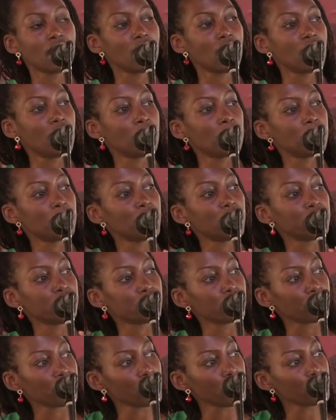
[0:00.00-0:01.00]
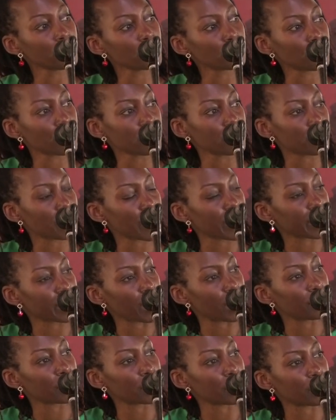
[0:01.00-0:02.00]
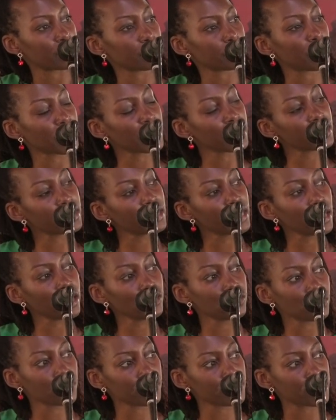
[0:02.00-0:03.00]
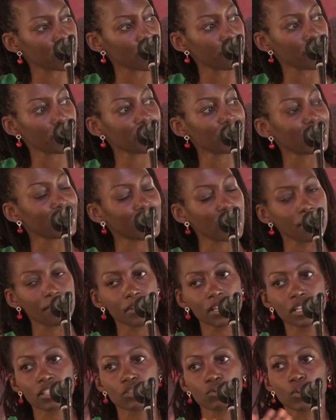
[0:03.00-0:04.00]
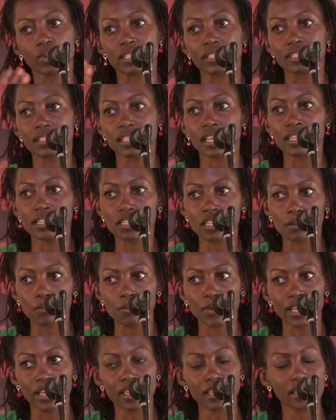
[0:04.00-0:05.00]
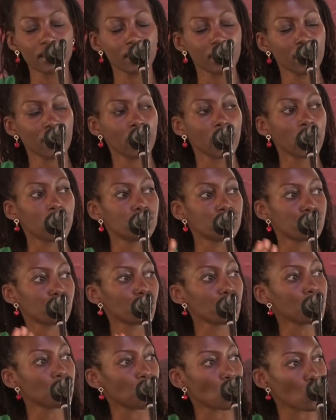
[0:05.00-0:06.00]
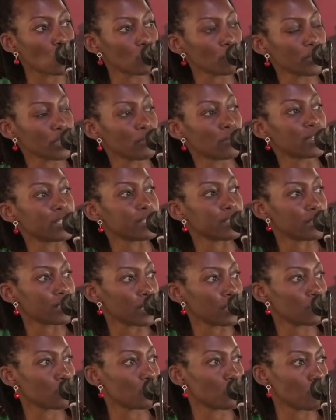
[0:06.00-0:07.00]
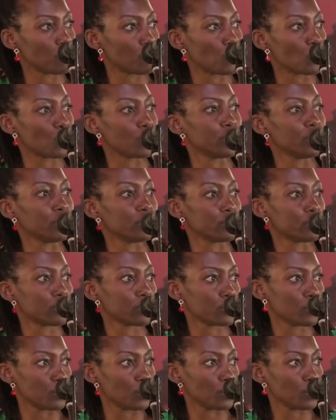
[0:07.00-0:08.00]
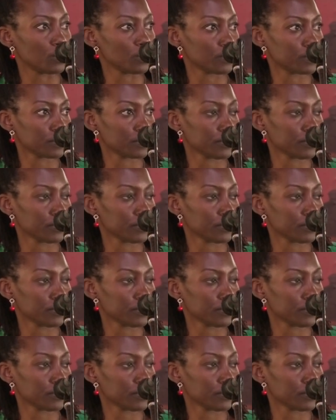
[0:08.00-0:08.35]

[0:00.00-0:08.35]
And so he was raised by a governess. But at the age of 7, the governess was sent away, and John Bowlby was sent to boarding school.